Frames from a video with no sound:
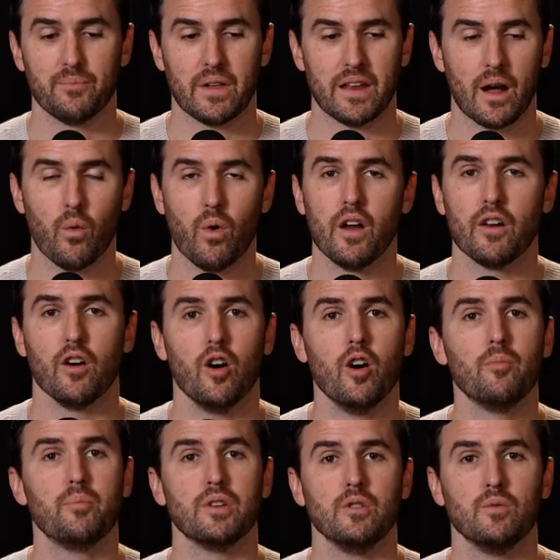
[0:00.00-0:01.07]
And I want to
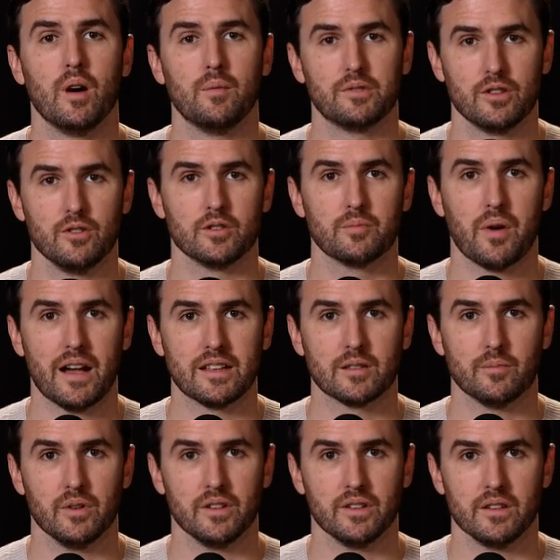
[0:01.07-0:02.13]
open you up to those
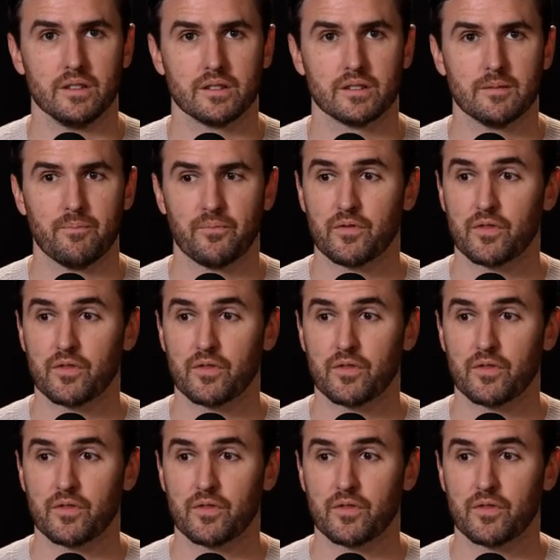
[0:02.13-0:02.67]
possibilities.